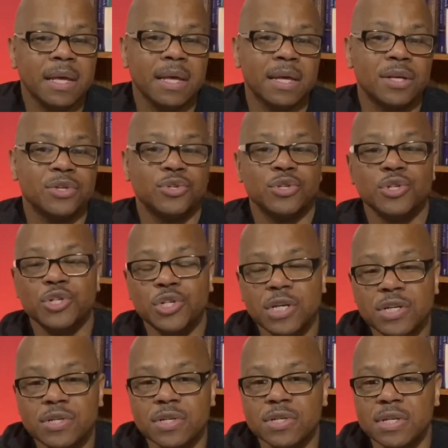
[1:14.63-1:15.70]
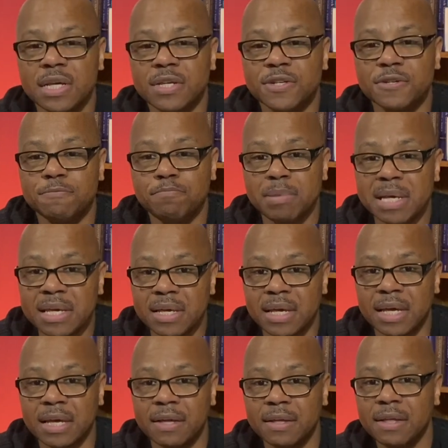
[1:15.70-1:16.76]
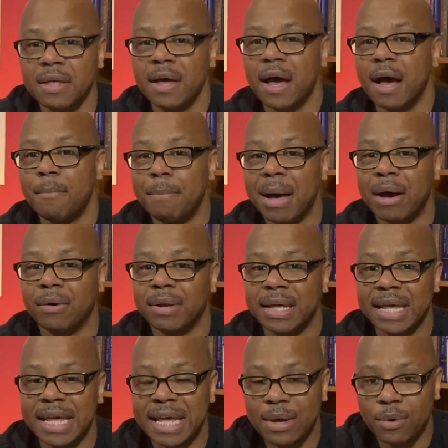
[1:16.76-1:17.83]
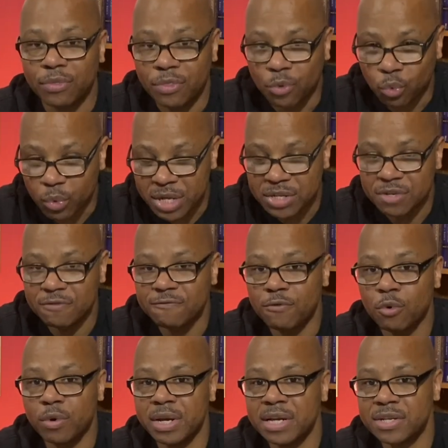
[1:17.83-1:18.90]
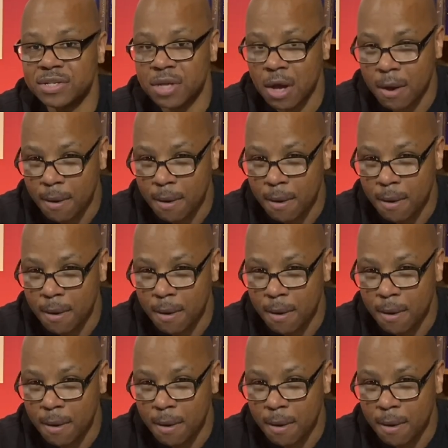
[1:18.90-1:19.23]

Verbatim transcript: is Jesus is speaking about the reason for his